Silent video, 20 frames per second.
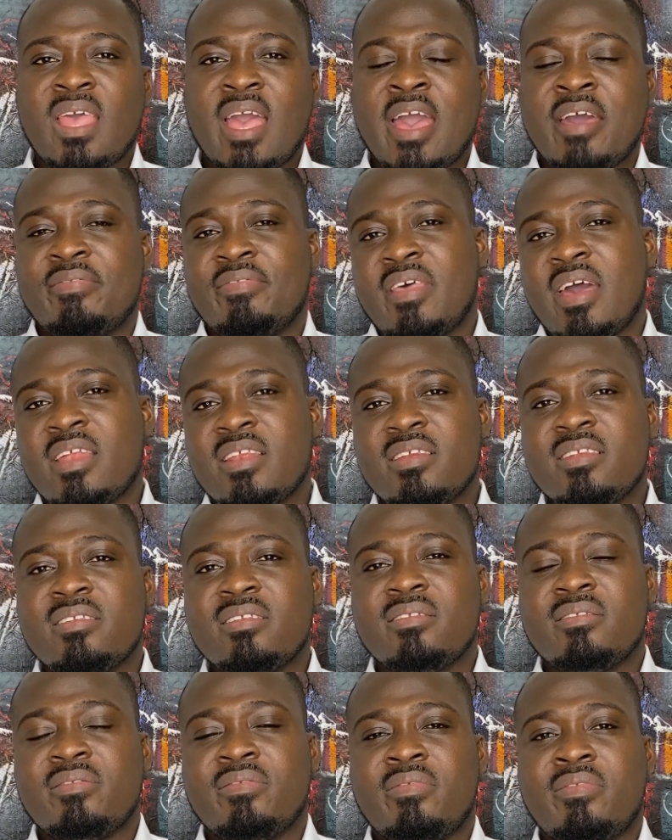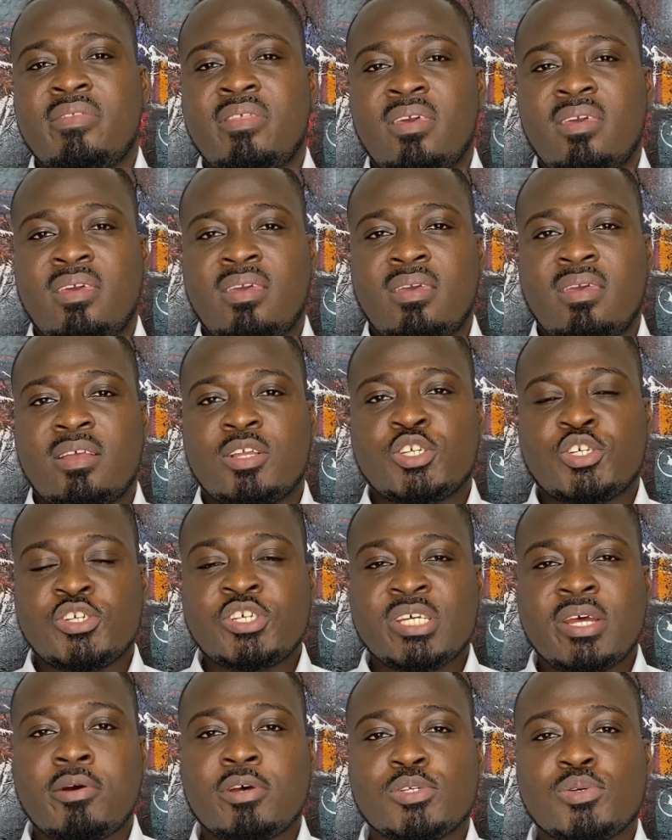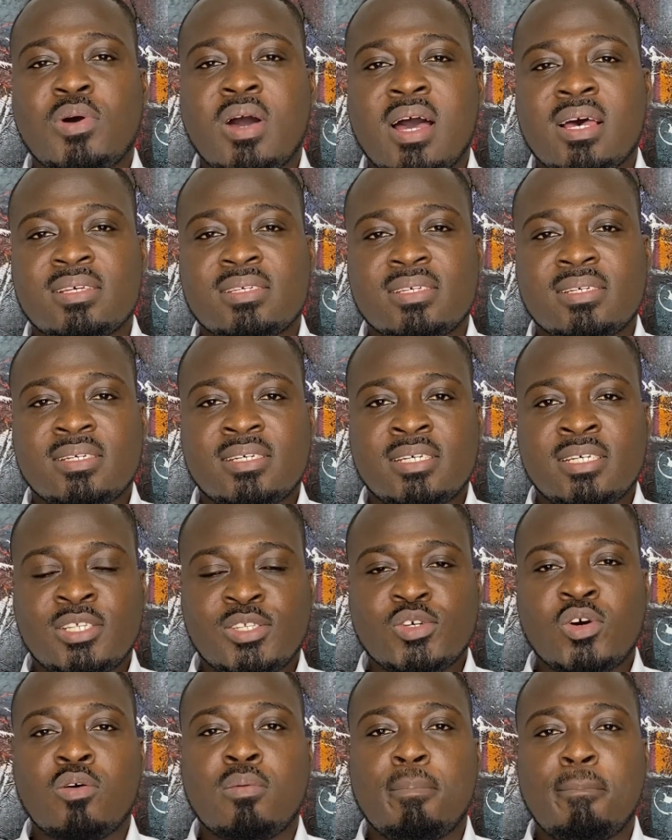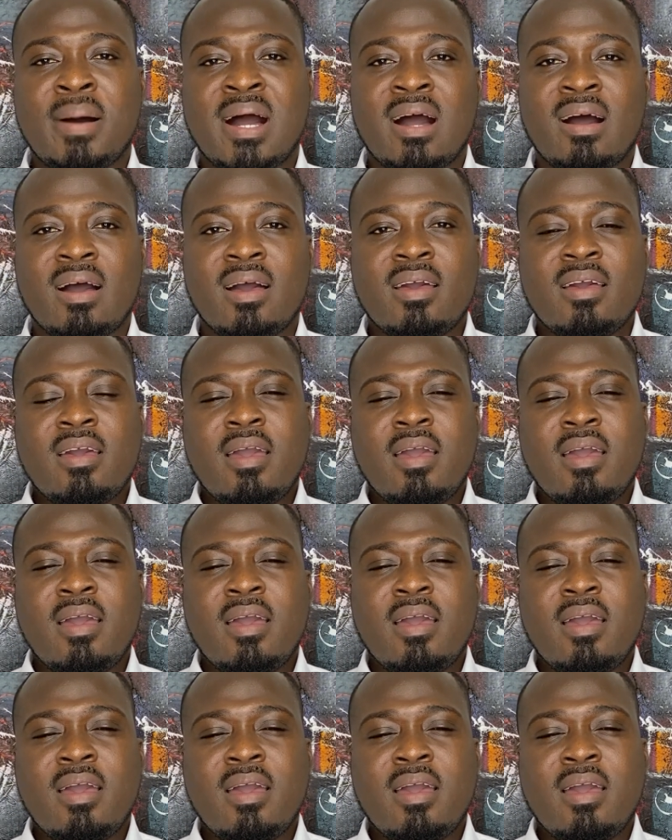and then the judiciary also has its own power.